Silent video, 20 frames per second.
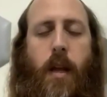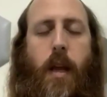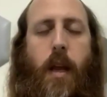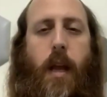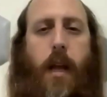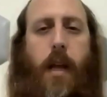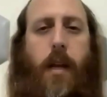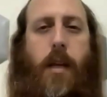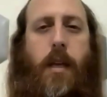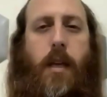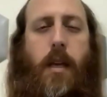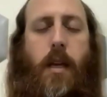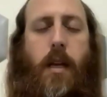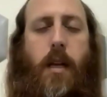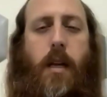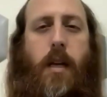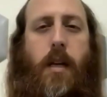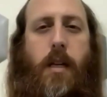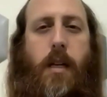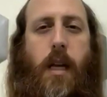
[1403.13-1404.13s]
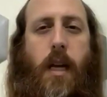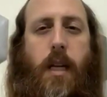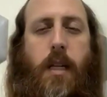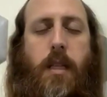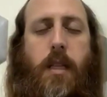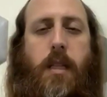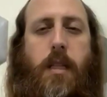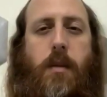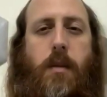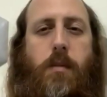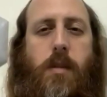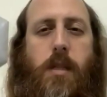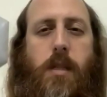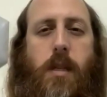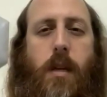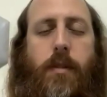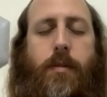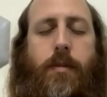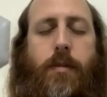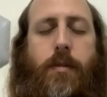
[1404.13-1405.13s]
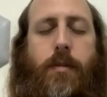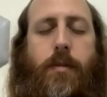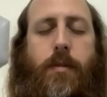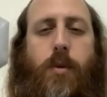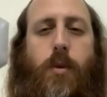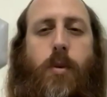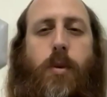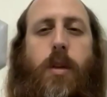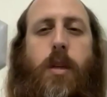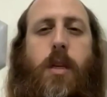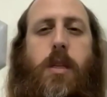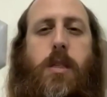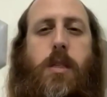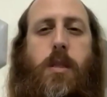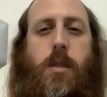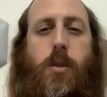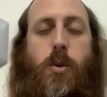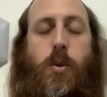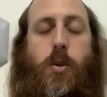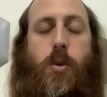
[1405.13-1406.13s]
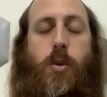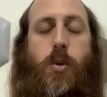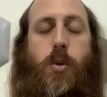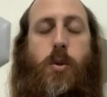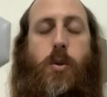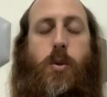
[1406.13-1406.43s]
and he connected himself to his true